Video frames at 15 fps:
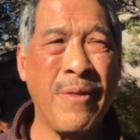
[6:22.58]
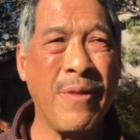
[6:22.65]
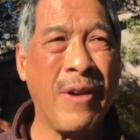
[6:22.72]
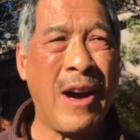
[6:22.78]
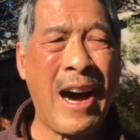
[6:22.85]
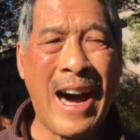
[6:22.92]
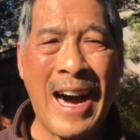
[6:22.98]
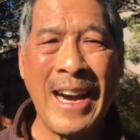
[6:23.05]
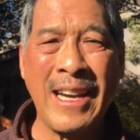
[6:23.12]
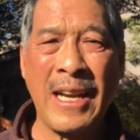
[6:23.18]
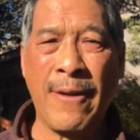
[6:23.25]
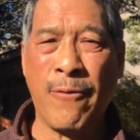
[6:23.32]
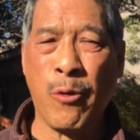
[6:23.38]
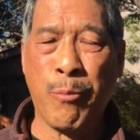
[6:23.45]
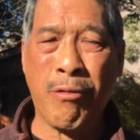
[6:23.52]

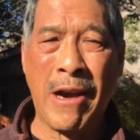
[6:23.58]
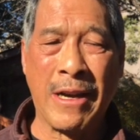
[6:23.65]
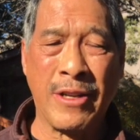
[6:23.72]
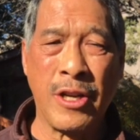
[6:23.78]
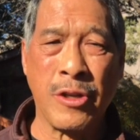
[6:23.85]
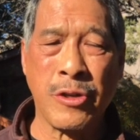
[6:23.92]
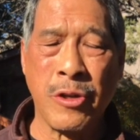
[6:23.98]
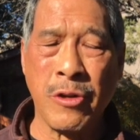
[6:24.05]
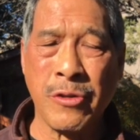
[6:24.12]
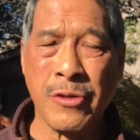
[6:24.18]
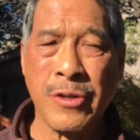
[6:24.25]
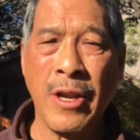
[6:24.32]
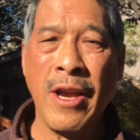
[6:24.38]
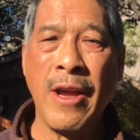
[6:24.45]
high-level practitioners